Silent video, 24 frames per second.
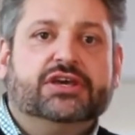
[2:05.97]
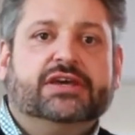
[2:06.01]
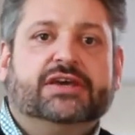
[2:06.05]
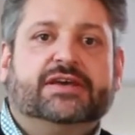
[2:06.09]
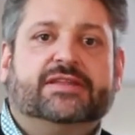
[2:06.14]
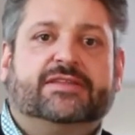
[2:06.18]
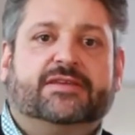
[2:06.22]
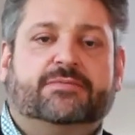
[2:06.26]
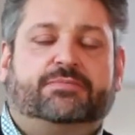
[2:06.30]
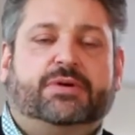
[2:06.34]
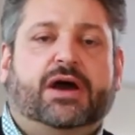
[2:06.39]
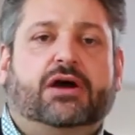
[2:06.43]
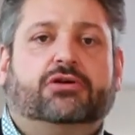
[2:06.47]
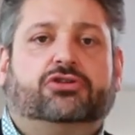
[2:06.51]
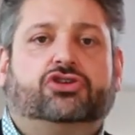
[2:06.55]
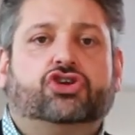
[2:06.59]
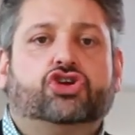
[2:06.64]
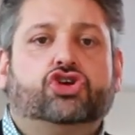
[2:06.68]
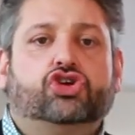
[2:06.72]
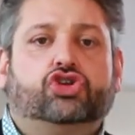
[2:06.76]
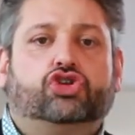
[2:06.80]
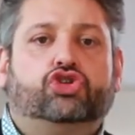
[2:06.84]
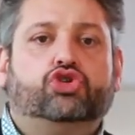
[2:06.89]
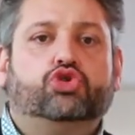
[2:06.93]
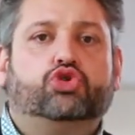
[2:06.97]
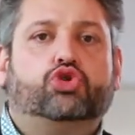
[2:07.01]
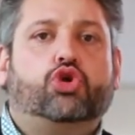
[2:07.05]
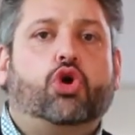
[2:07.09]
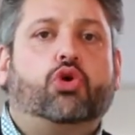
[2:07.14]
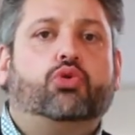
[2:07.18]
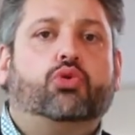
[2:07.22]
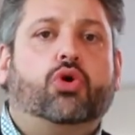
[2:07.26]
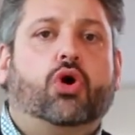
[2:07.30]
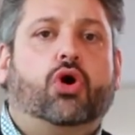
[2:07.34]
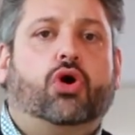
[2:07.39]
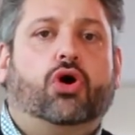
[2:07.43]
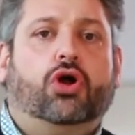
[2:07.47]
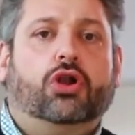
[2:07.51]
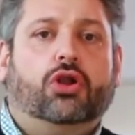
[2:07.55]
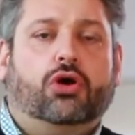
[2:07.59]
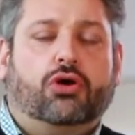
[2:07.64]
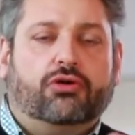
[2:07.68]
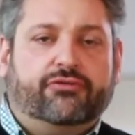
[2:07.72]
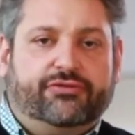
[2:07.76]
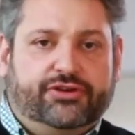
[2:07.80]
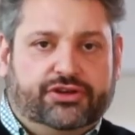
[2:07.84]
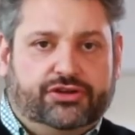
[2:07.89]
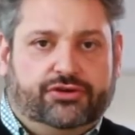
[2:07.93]
It's about to go all
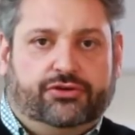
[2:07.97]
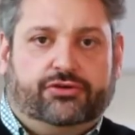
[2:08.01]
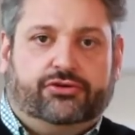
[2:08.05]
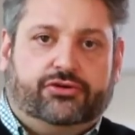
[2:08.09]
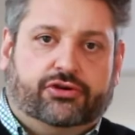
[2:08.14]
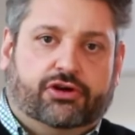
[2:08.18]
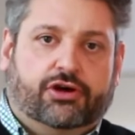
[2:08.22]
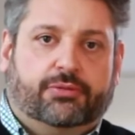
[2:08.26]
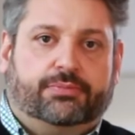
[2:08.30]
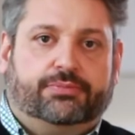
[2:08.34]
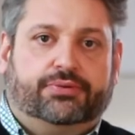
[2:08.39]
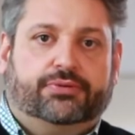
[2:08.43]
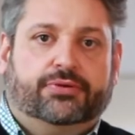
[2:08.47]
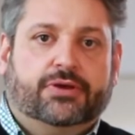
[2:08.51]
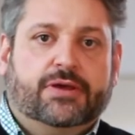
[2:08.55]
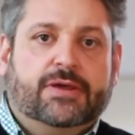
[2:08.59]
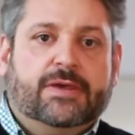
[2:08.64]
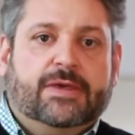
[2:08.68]
over Europe